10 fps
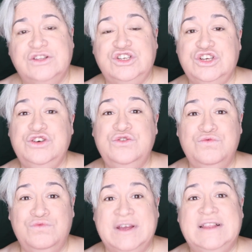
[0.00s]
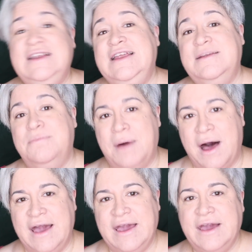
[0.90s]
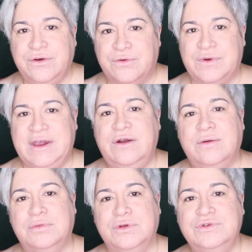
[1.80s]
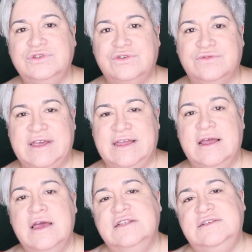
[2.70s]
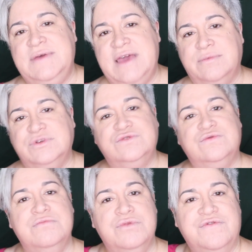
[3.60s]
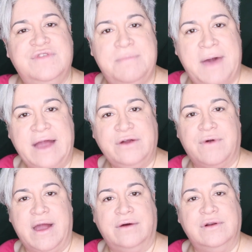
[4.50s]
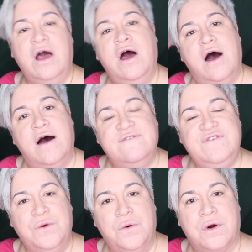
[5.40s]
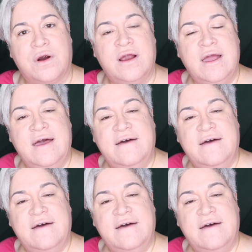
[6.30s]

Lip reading: Do you really need to buy a green or blue screen to be able to remove the background of your